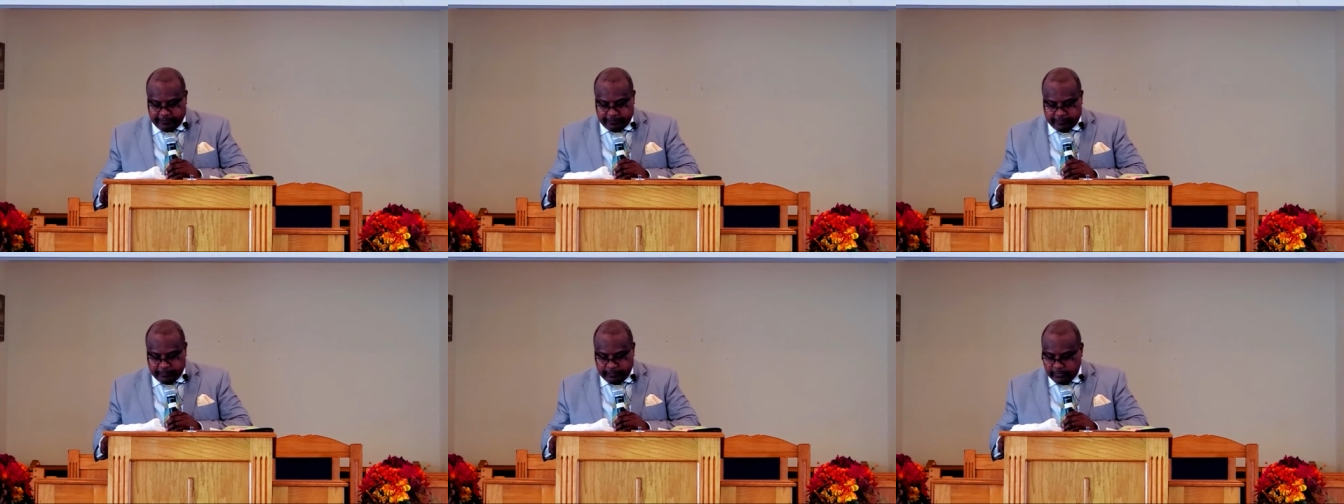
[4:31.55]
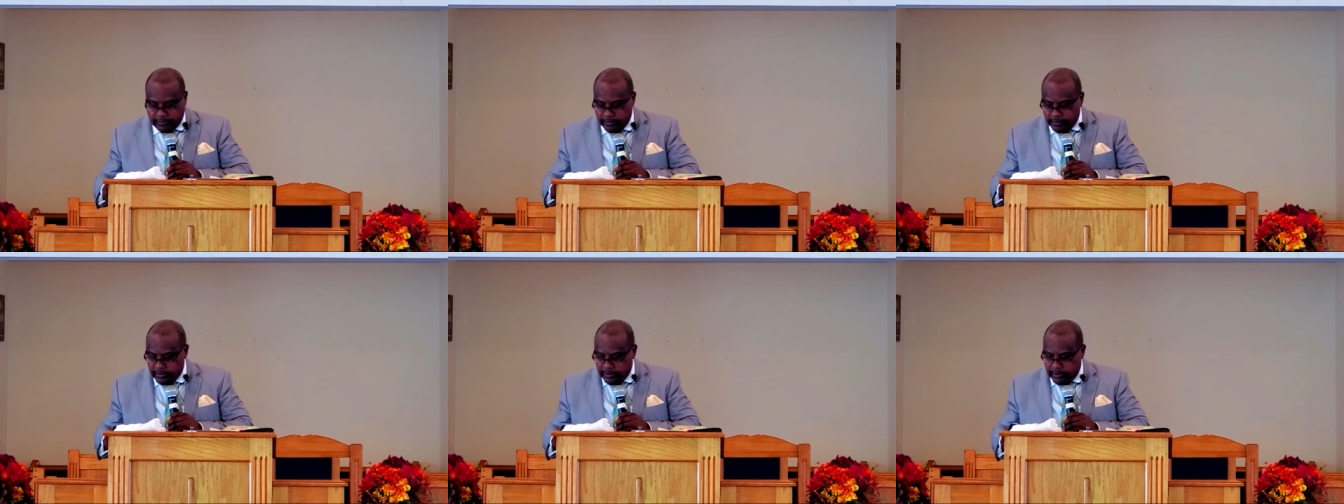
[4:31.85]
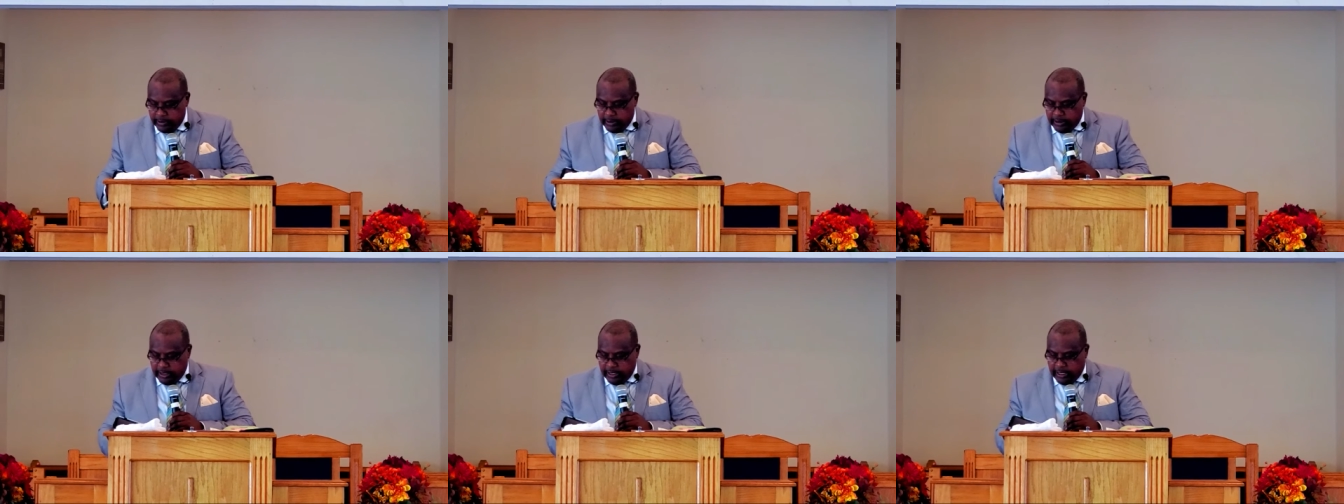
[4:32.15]

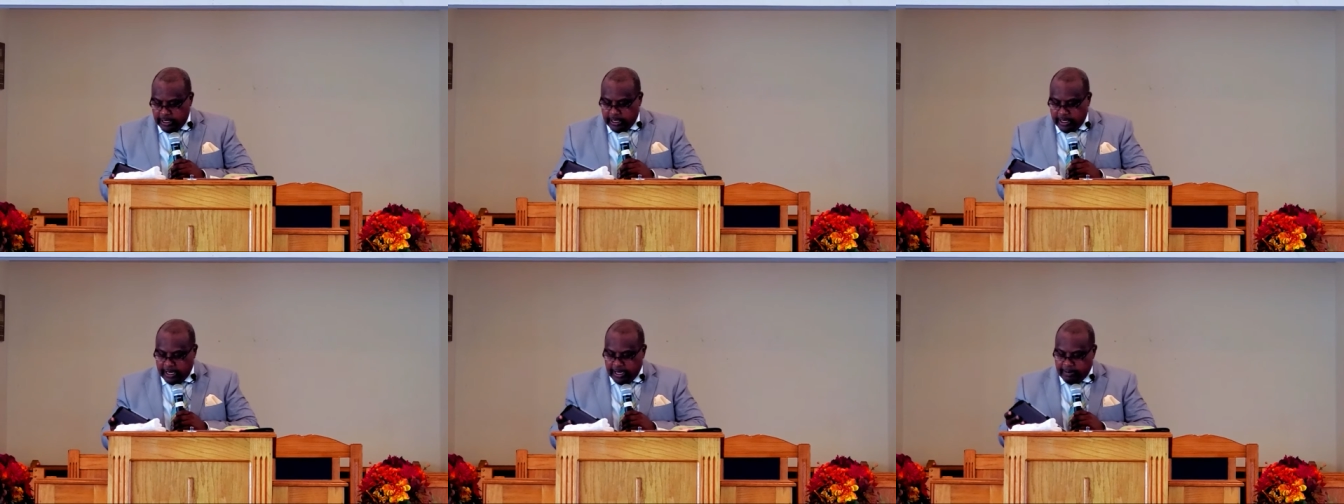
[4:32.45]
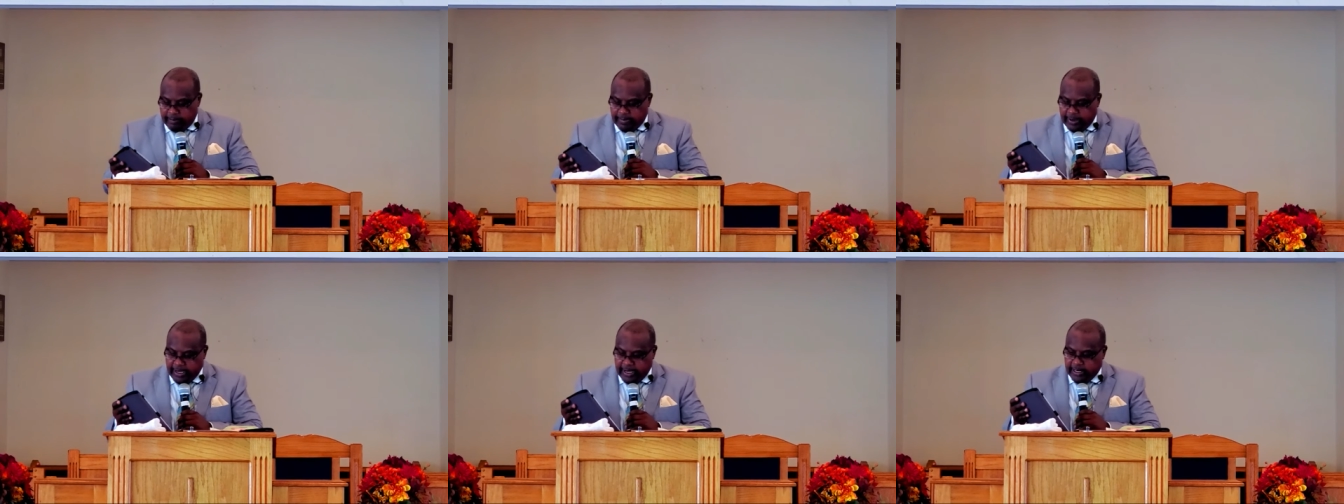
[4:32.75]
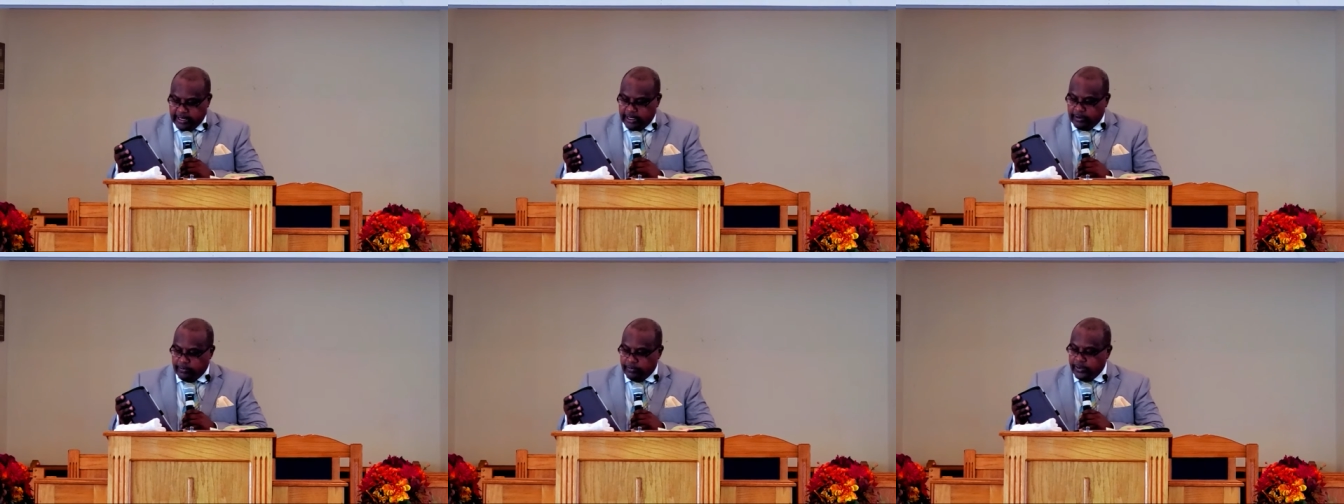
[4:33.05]
Amen.
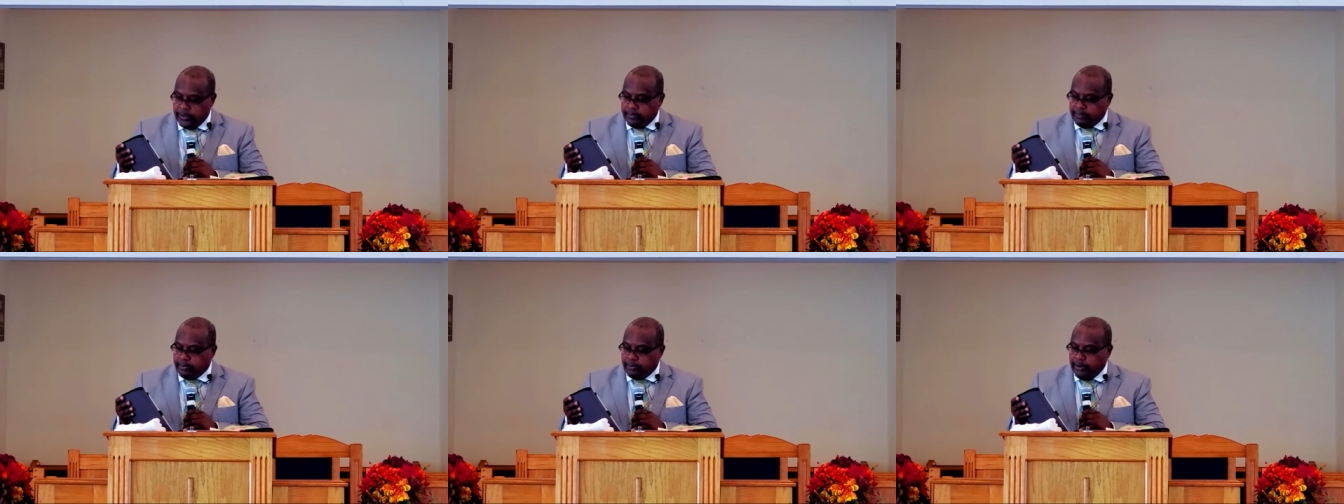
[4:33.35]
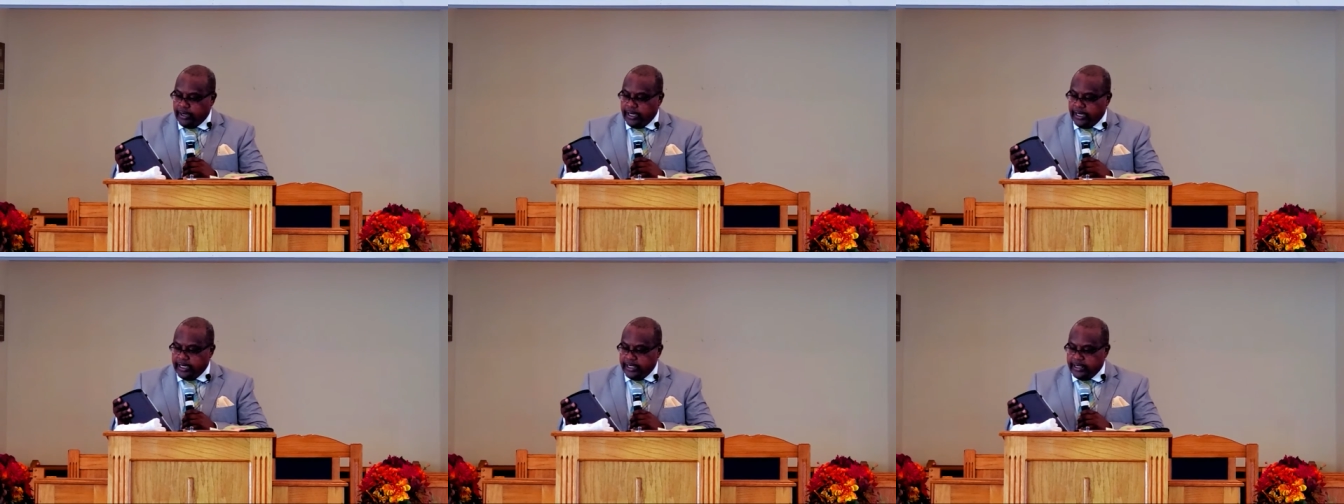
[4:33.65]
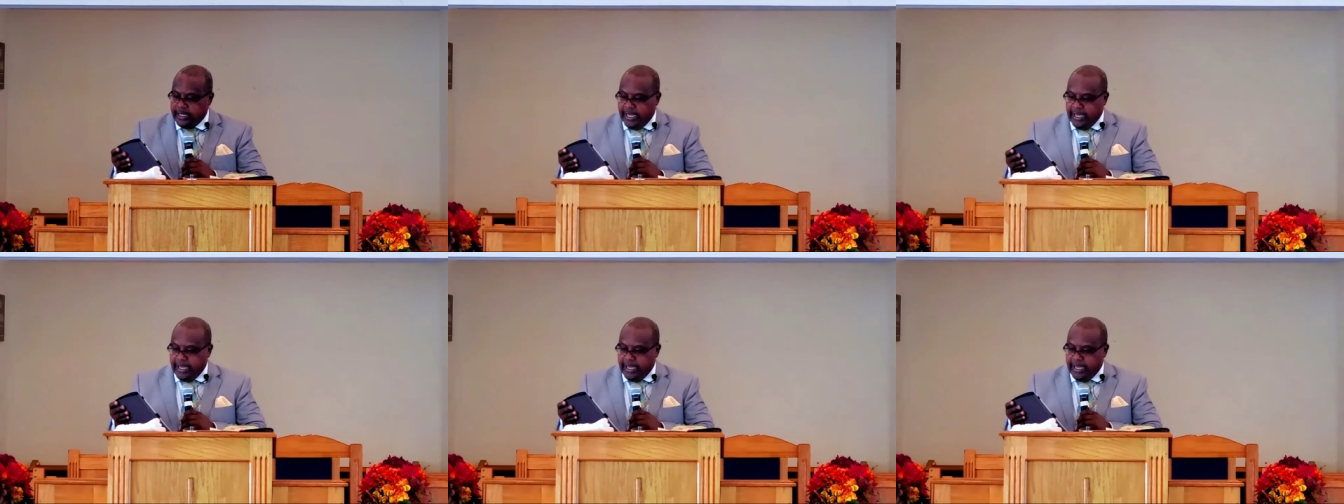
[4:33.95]
And we pray